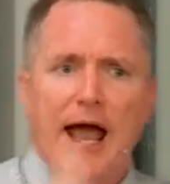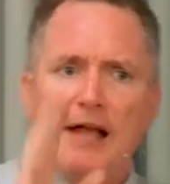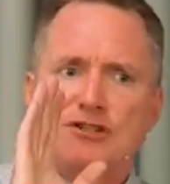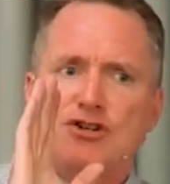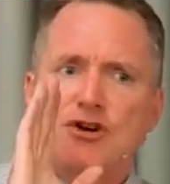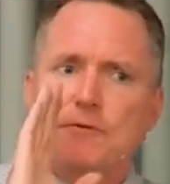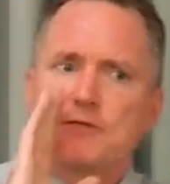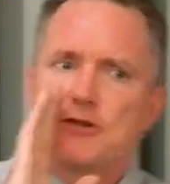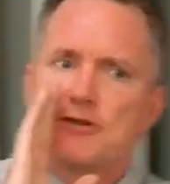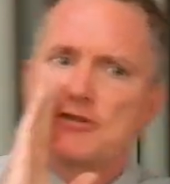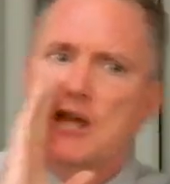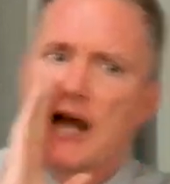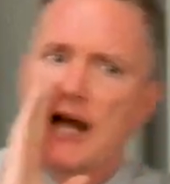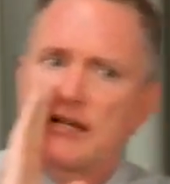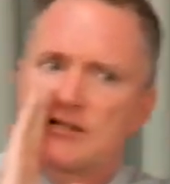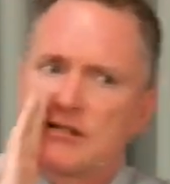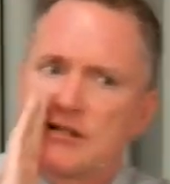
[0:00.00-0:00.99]
And Scripture is
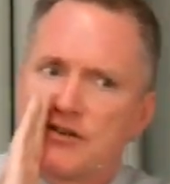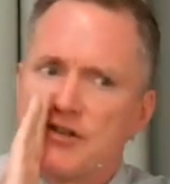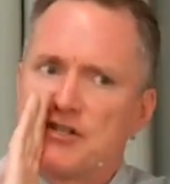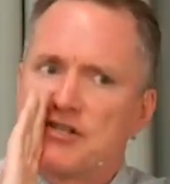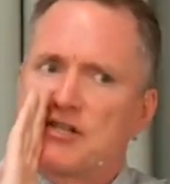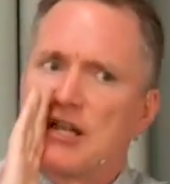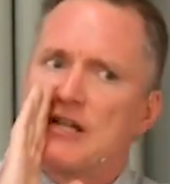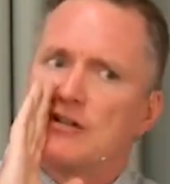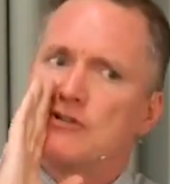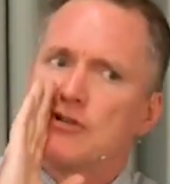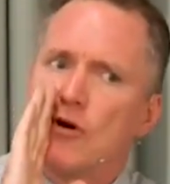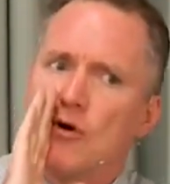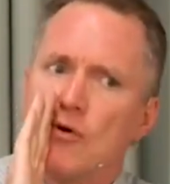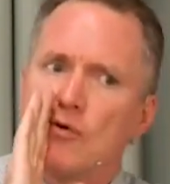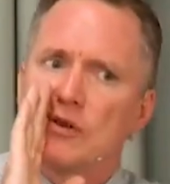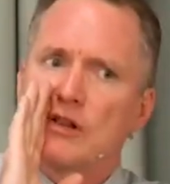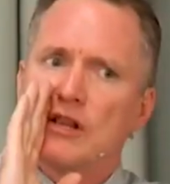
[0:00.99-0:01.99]
constantly saying,
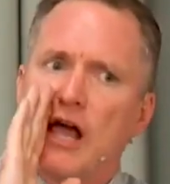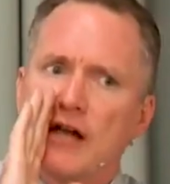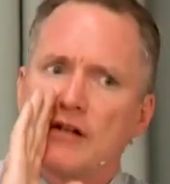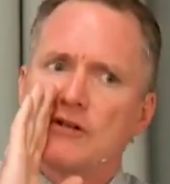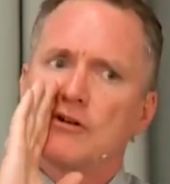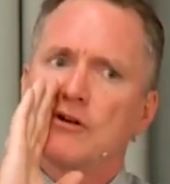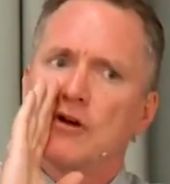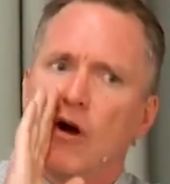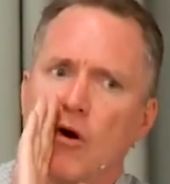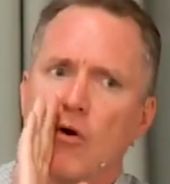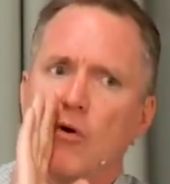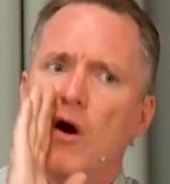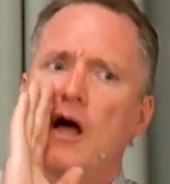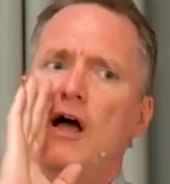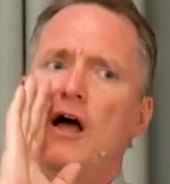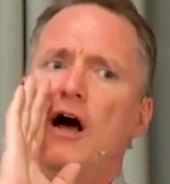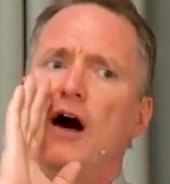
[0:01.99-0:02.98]
don't let
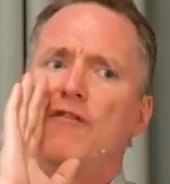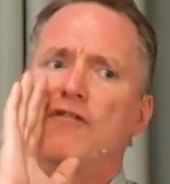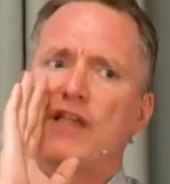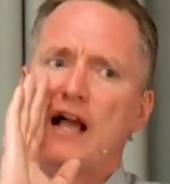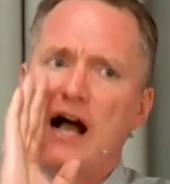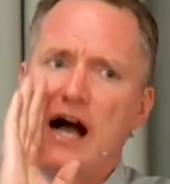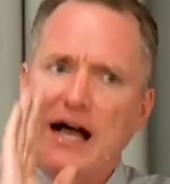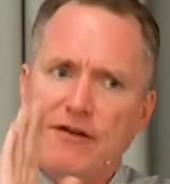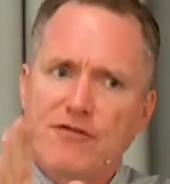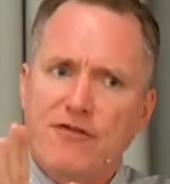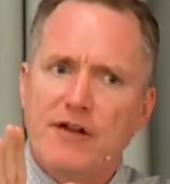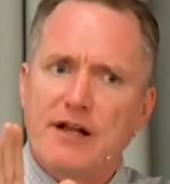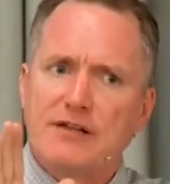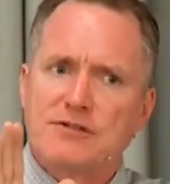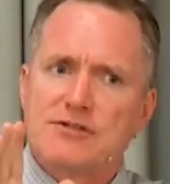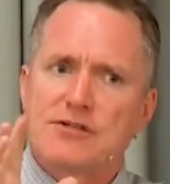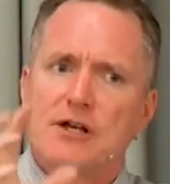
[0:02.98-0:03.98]
go of the
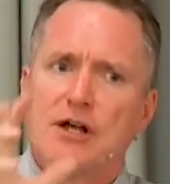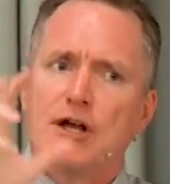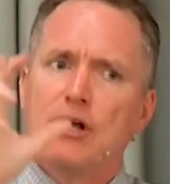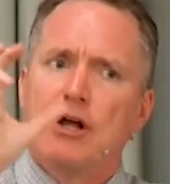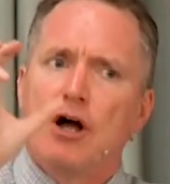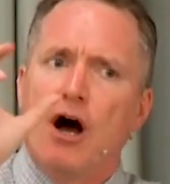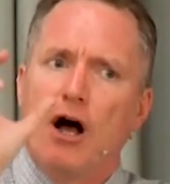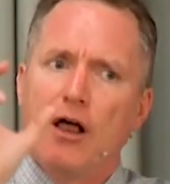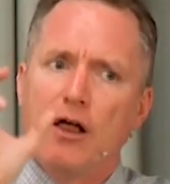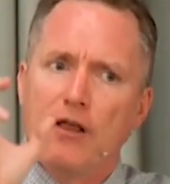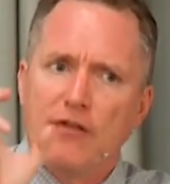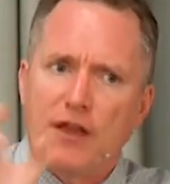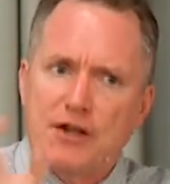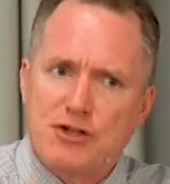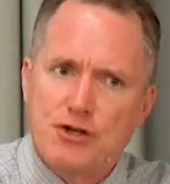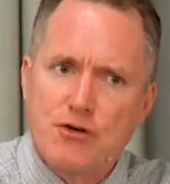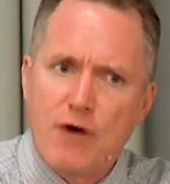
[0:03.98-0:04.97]
confidence
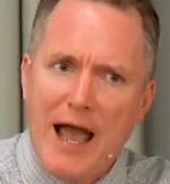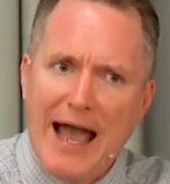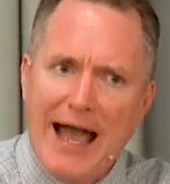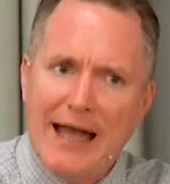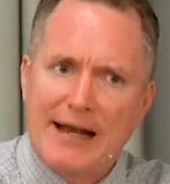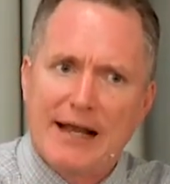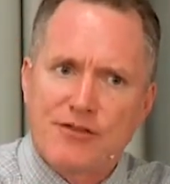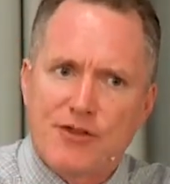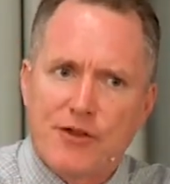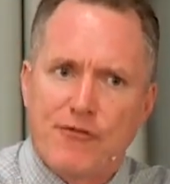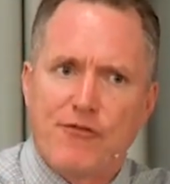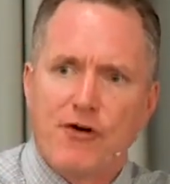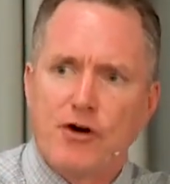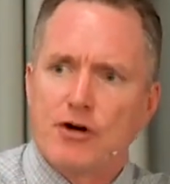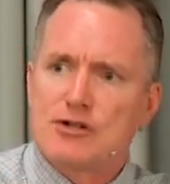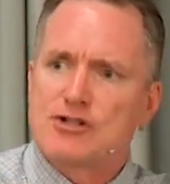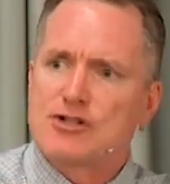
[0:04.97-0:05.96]
that you had at the
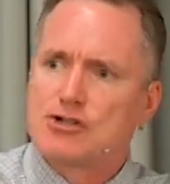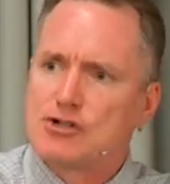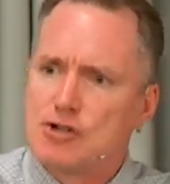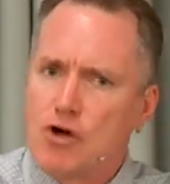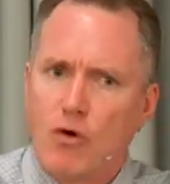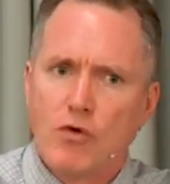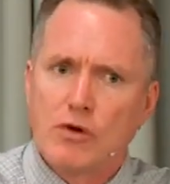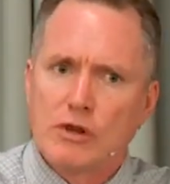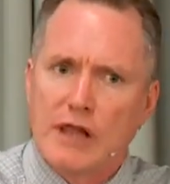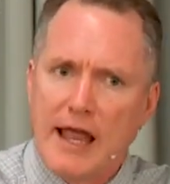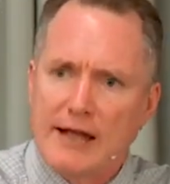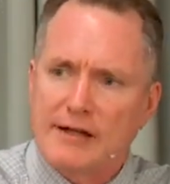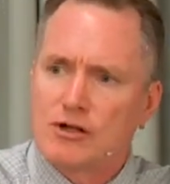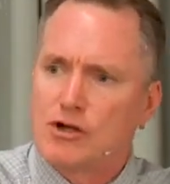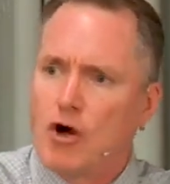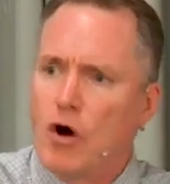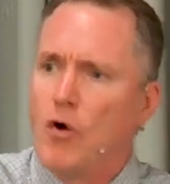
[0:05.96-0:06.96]
first. Don't
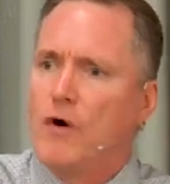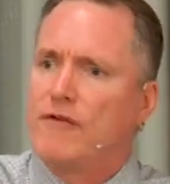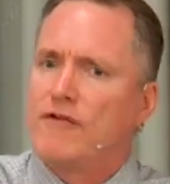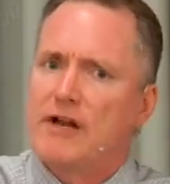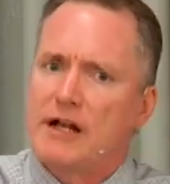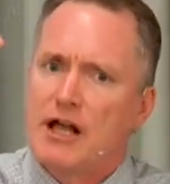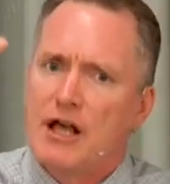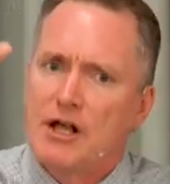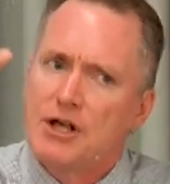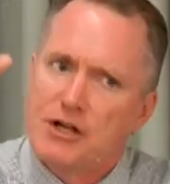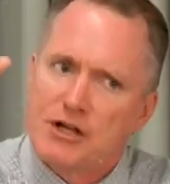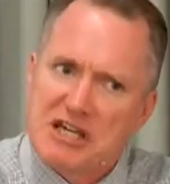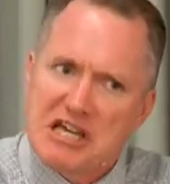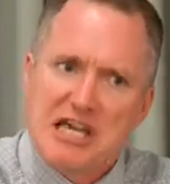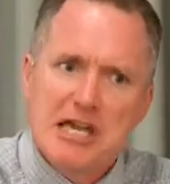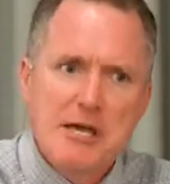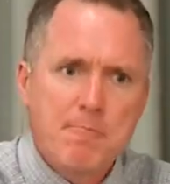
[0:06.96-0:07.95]
let go of it.
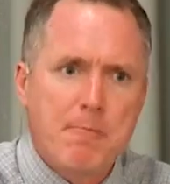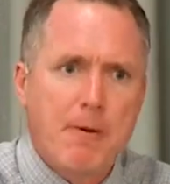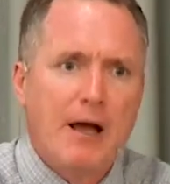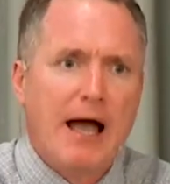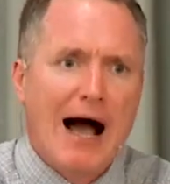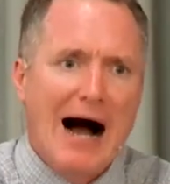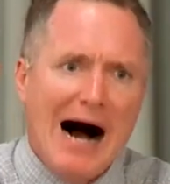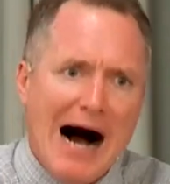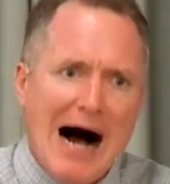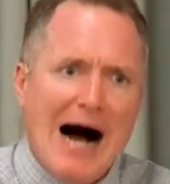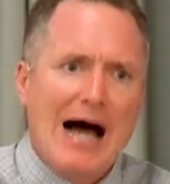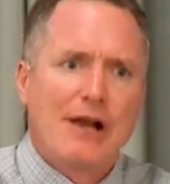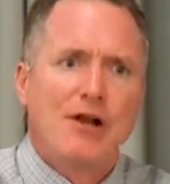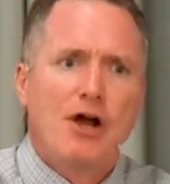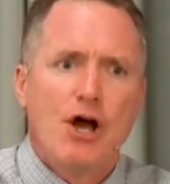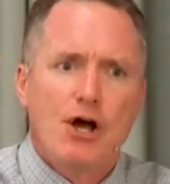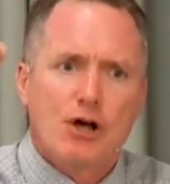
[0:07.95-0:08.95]
Keep
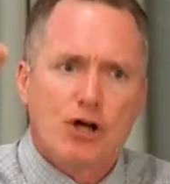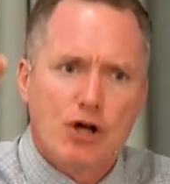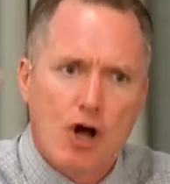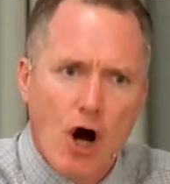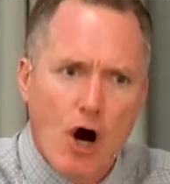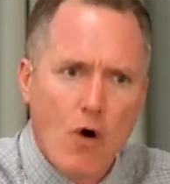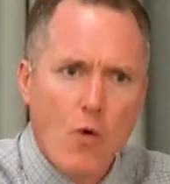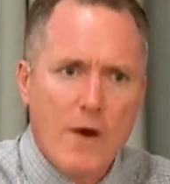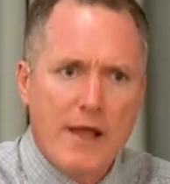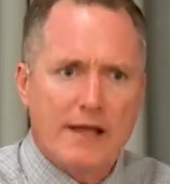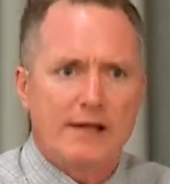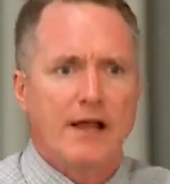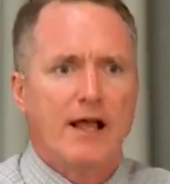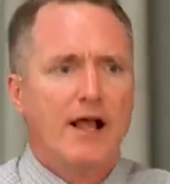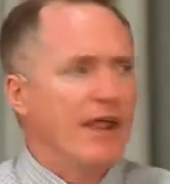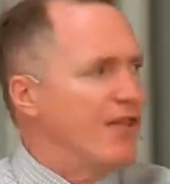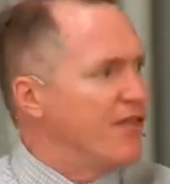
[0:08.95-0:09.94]

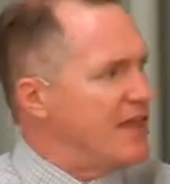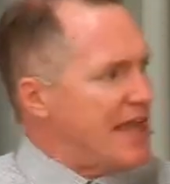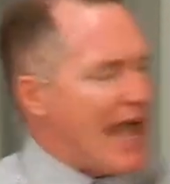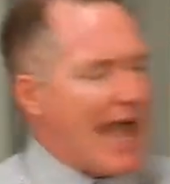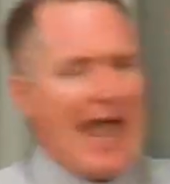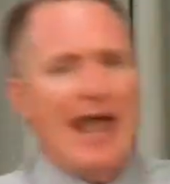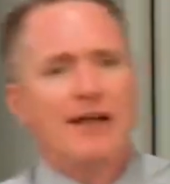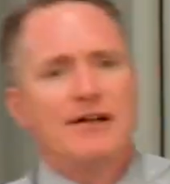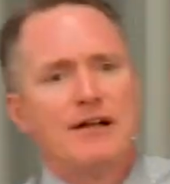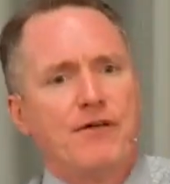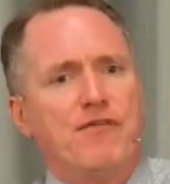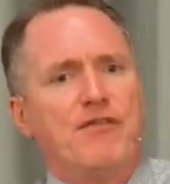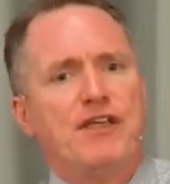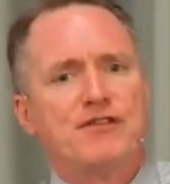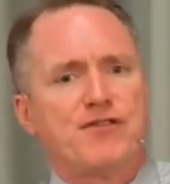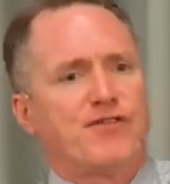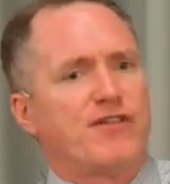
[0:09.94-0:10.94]
ongoing. The end
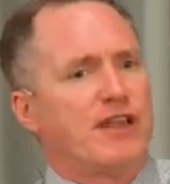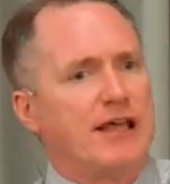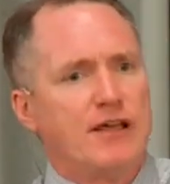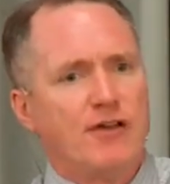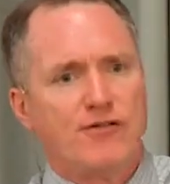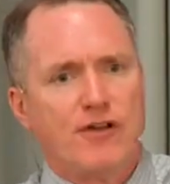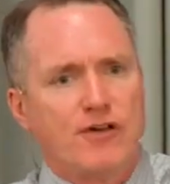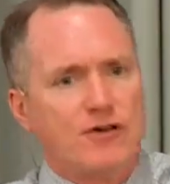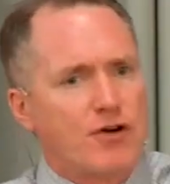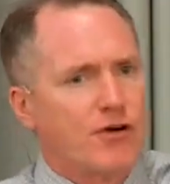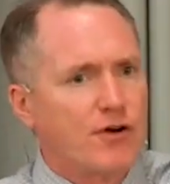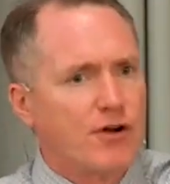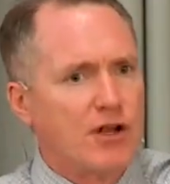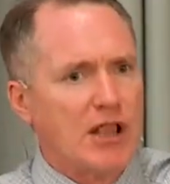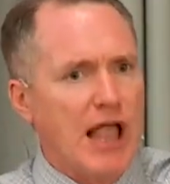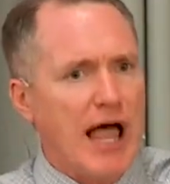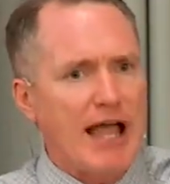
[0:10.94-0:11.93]
of this thing is
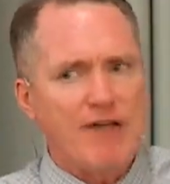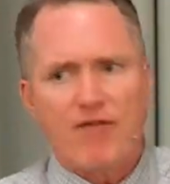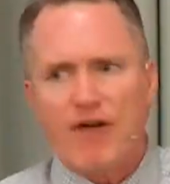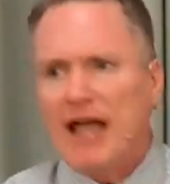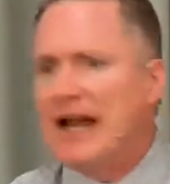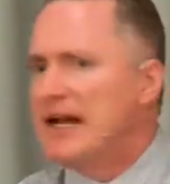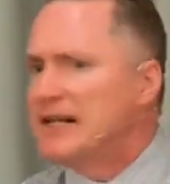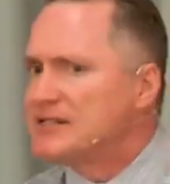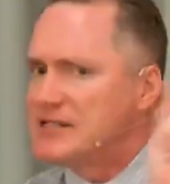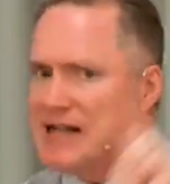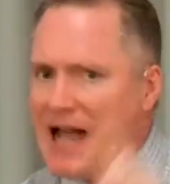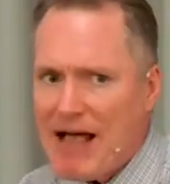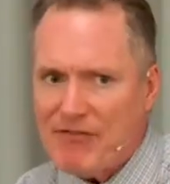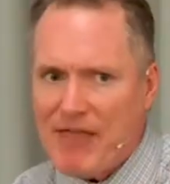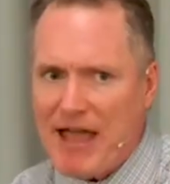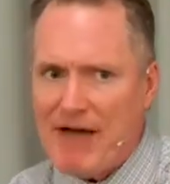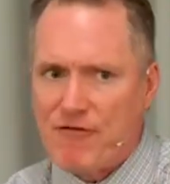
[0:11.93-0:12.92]
eternal life, and it's
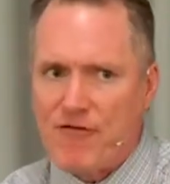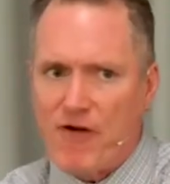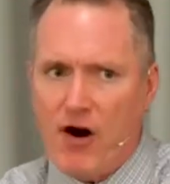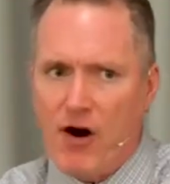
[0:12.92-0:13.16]
not that